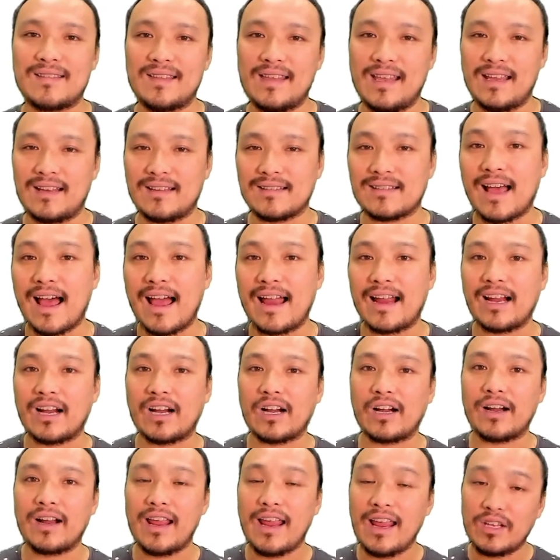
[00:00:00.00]
the
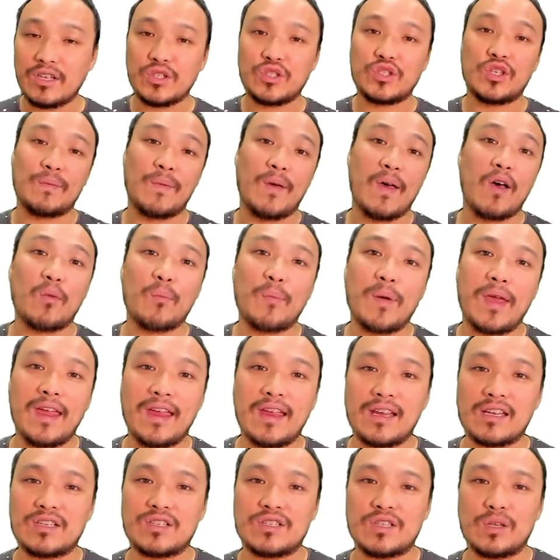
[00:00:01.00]
entire HTML
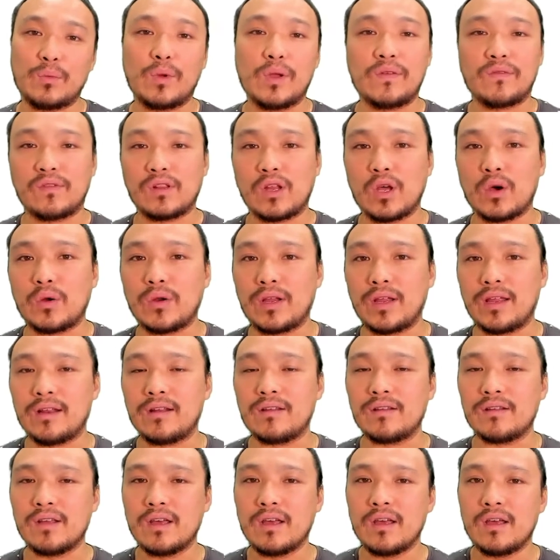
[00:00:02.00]
page that we've loaded
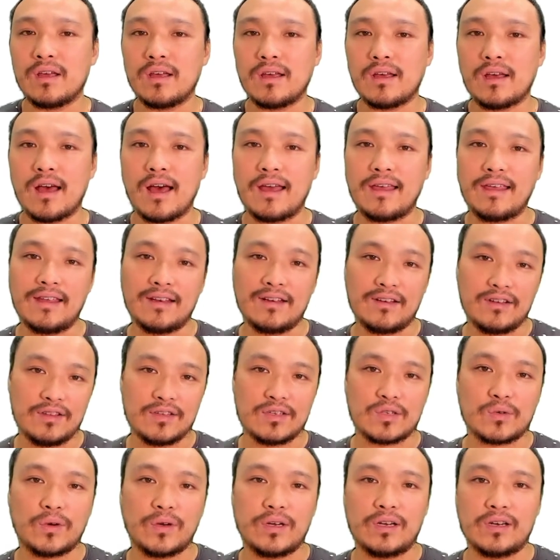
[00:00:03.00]
into the
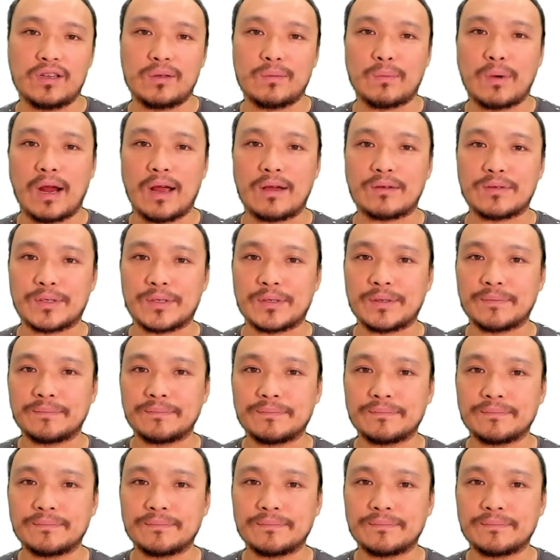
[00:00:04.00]
screen of the browser.